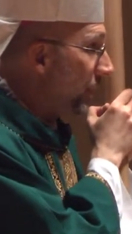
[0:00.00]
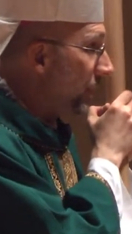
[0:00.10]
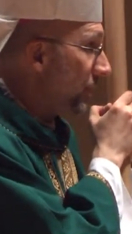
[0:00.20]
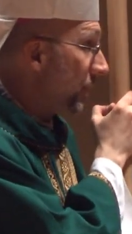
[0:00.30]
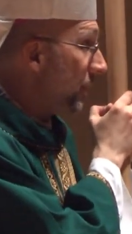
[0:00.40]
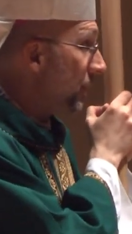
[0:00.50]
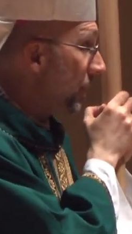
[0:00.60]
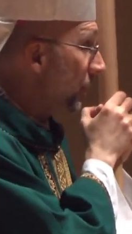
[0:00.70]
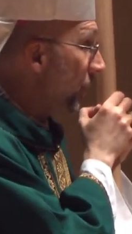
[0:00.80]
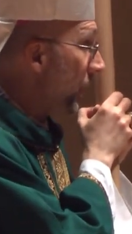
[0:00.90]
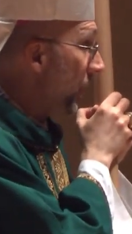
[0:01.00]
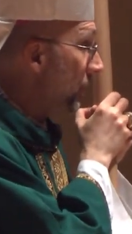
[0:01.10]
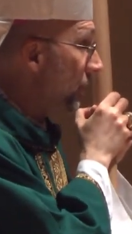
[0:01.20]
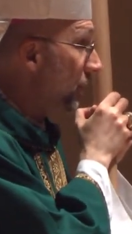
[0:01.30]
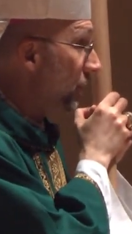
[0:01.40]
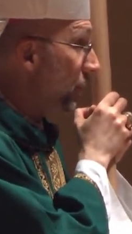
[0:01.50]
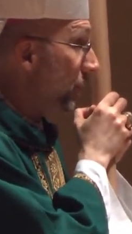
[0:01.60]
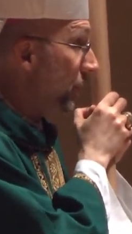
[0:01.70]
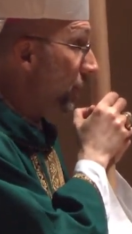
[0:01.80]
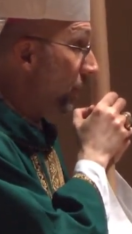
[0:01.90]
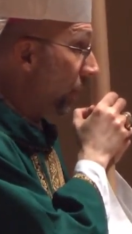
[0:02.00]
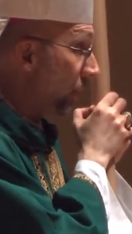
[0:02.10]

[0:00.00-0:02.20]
is this the vocation to which you are